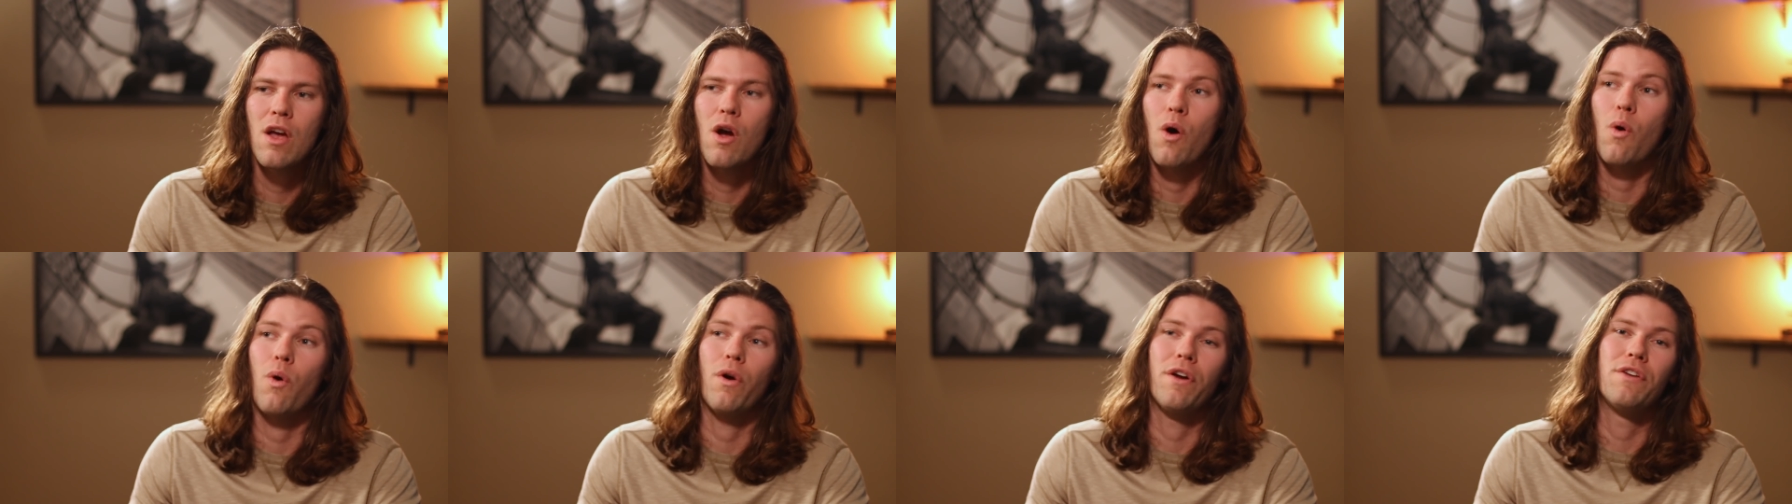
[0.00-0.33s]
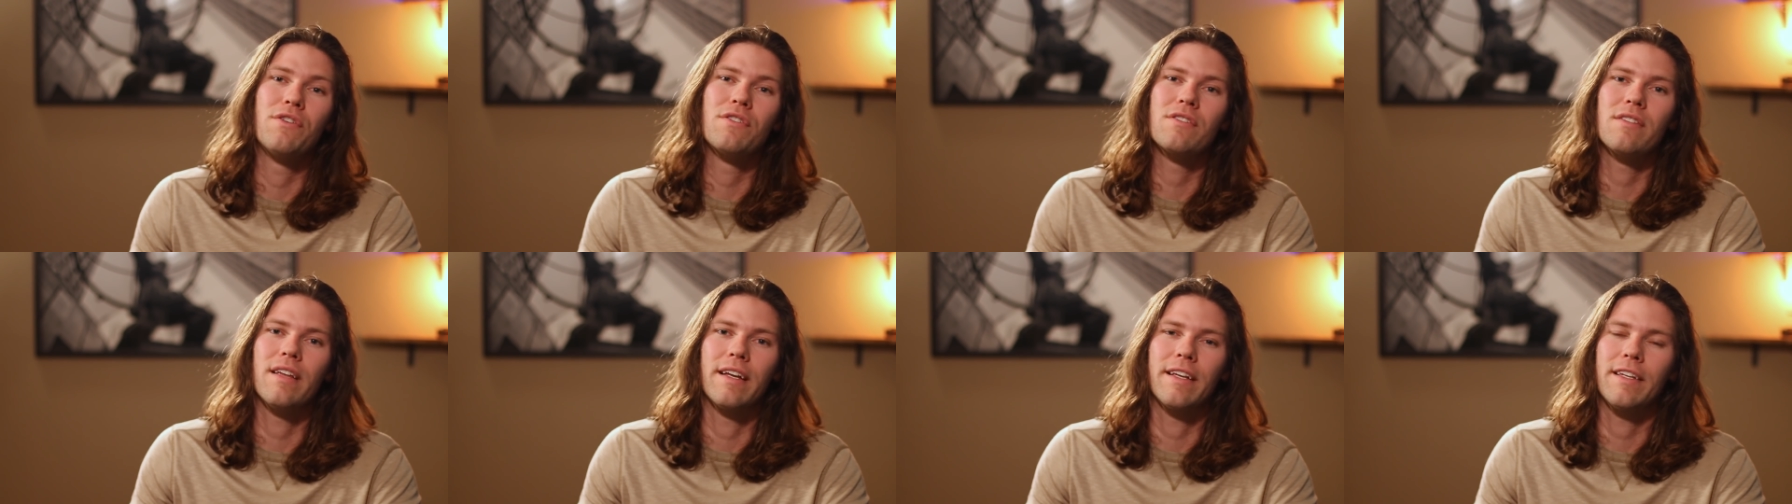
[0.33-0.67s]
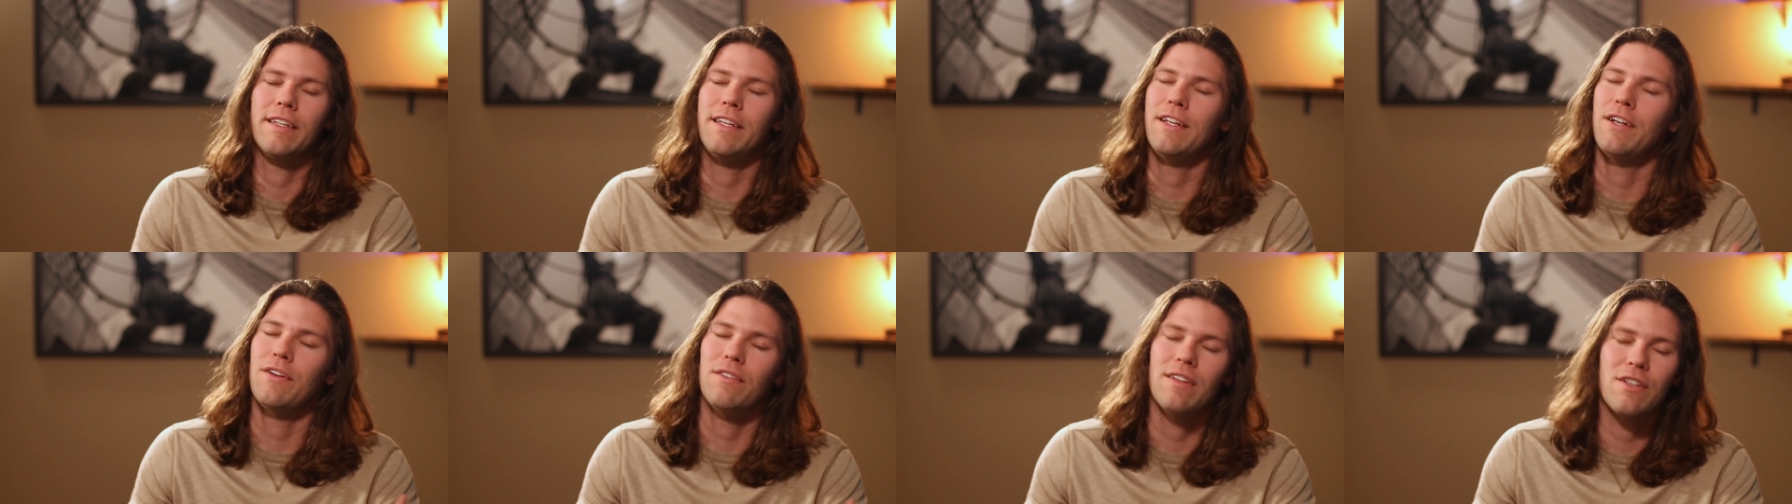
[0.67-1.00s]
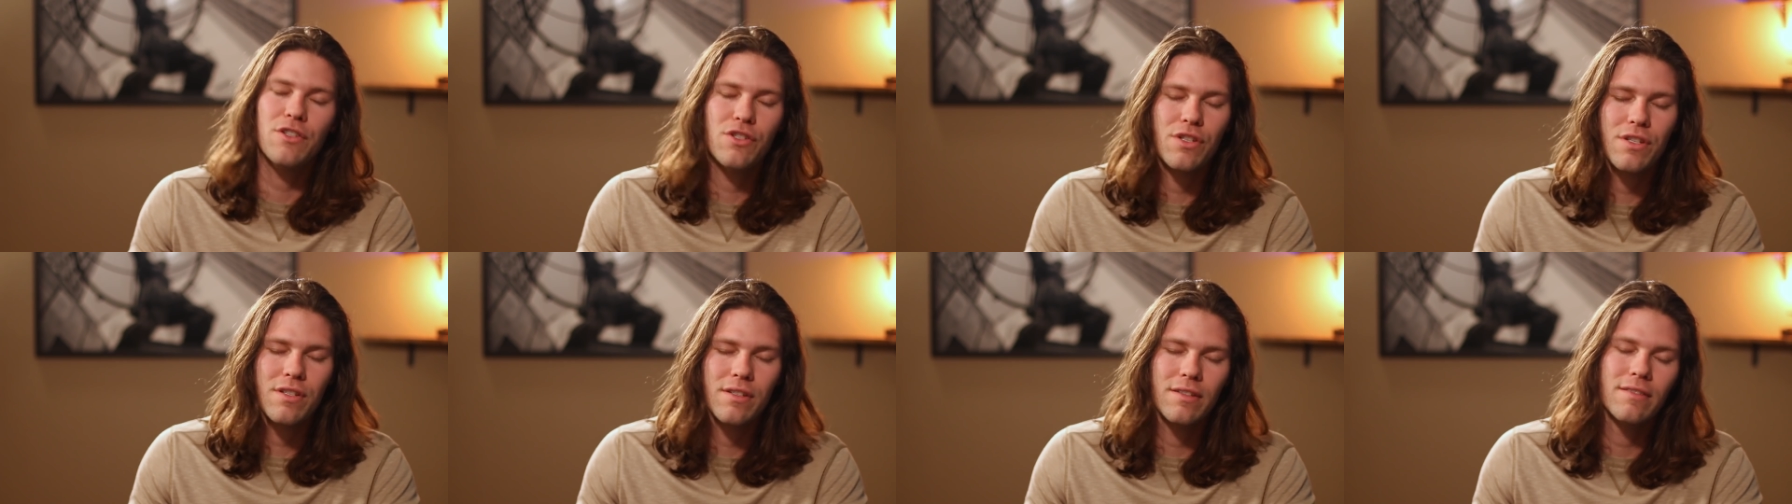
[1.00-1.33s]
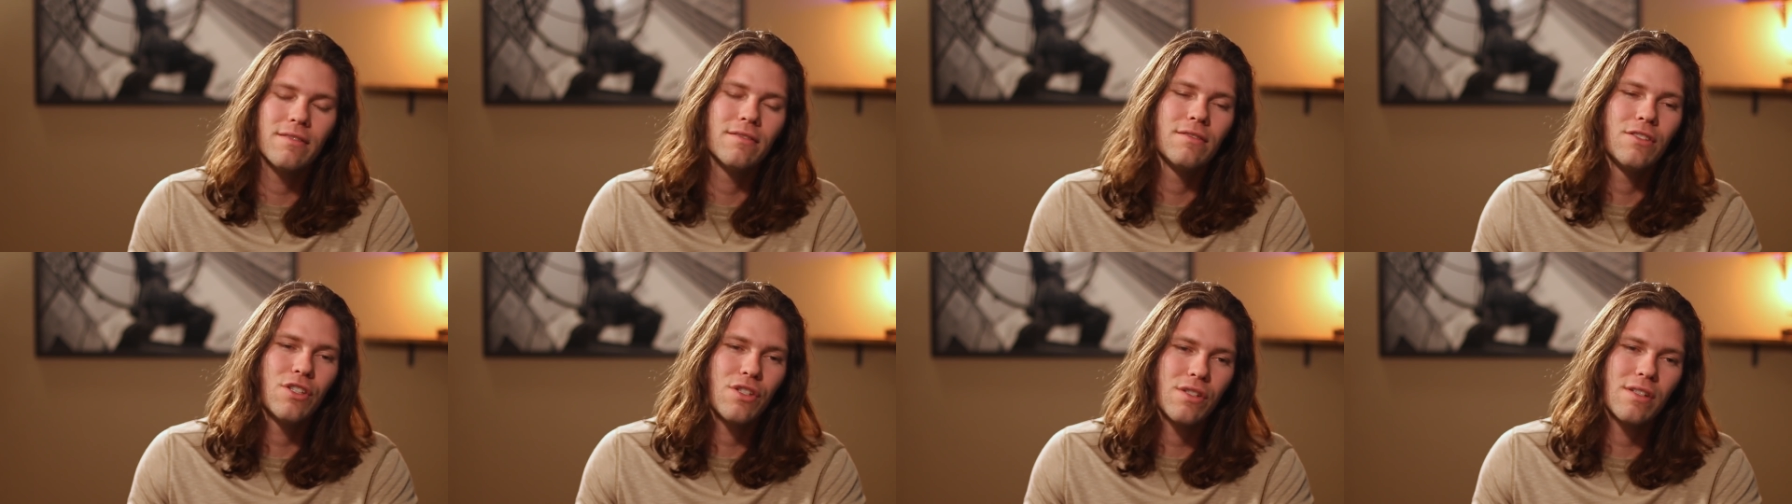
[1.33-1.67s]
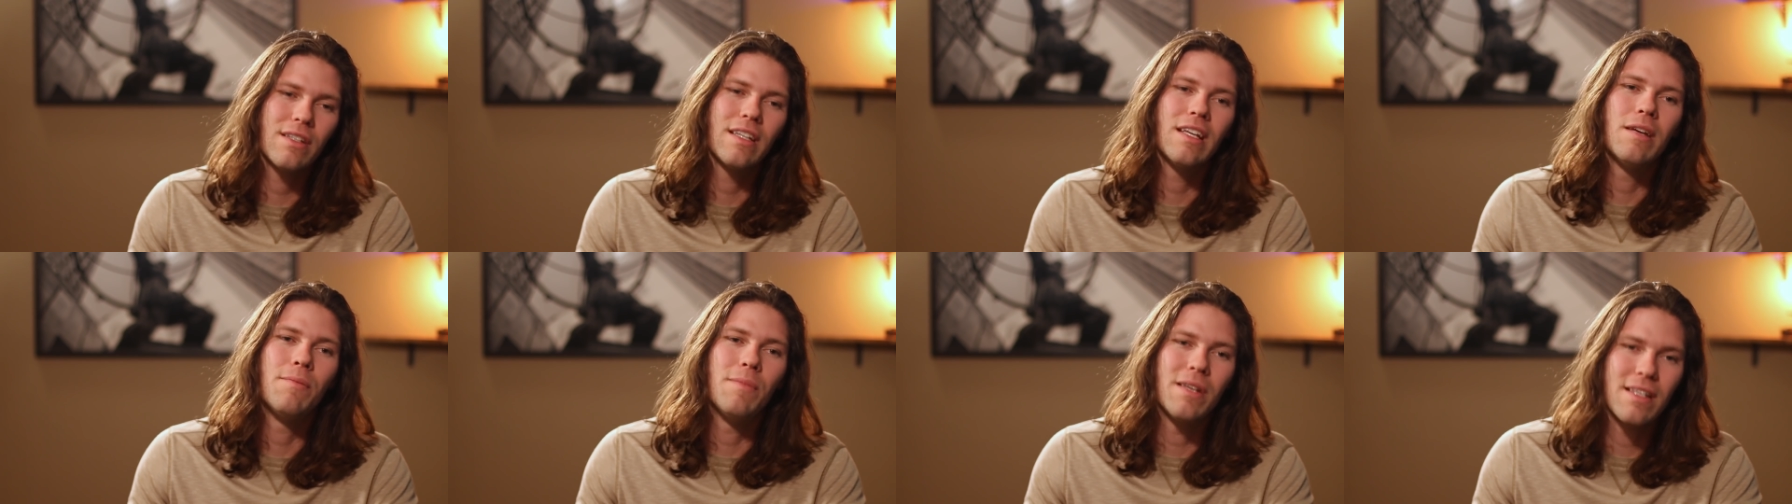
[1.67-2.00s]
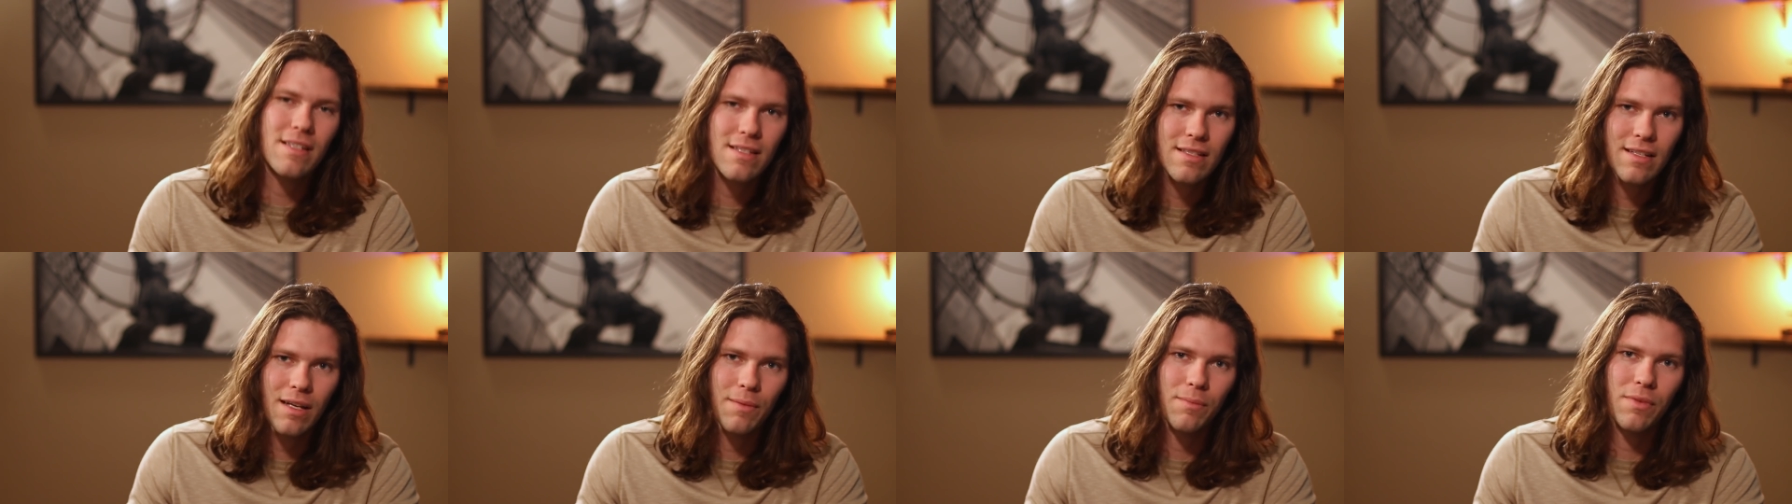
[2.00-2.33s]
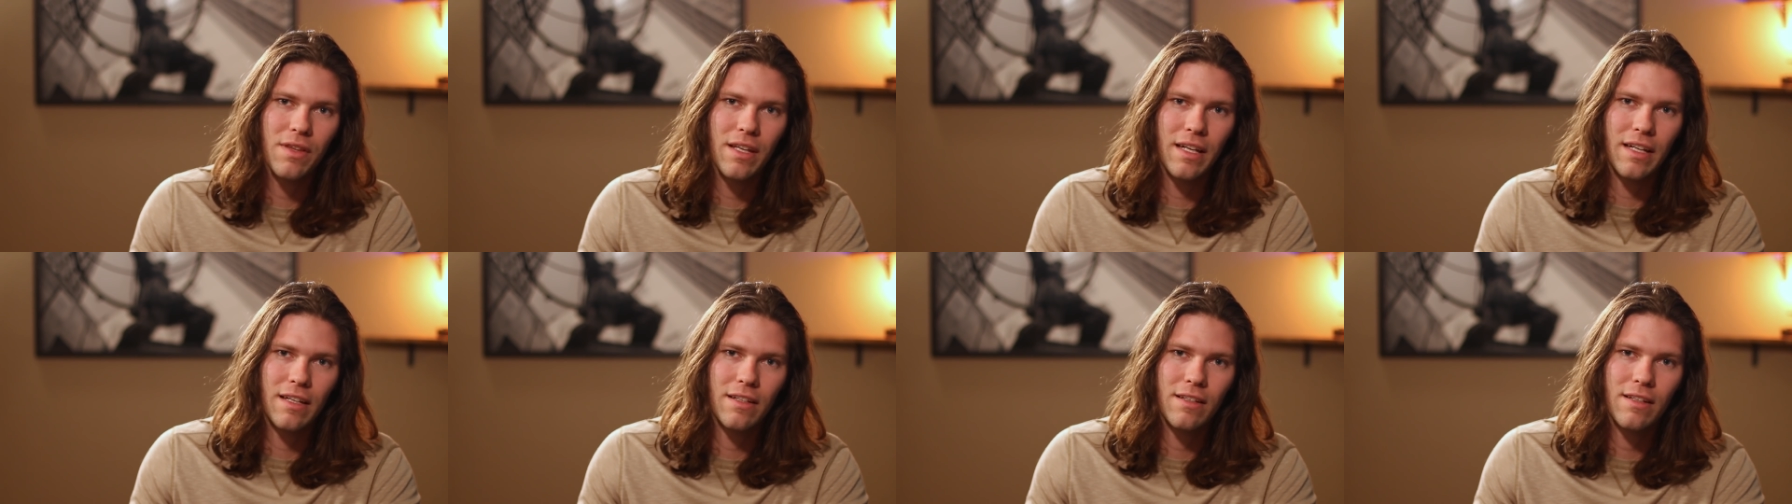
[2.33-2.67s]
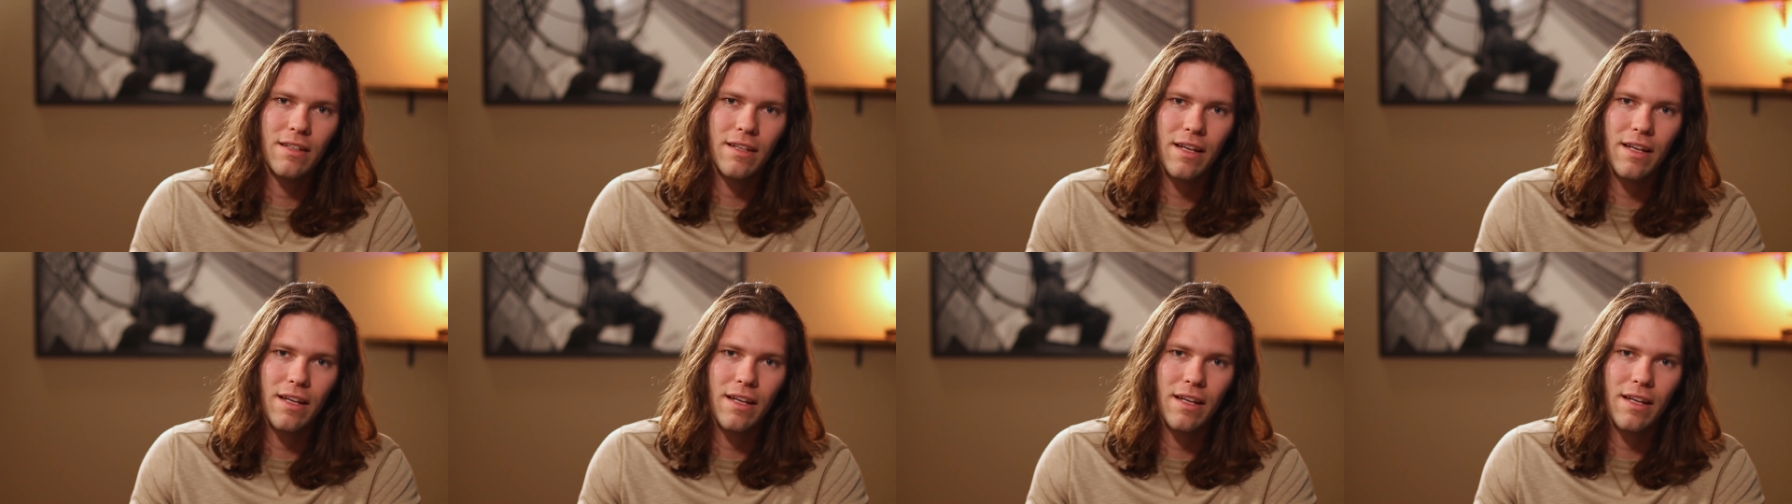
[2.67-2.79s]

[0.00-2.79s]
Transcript: Or you're just like, you know, let's just give me something,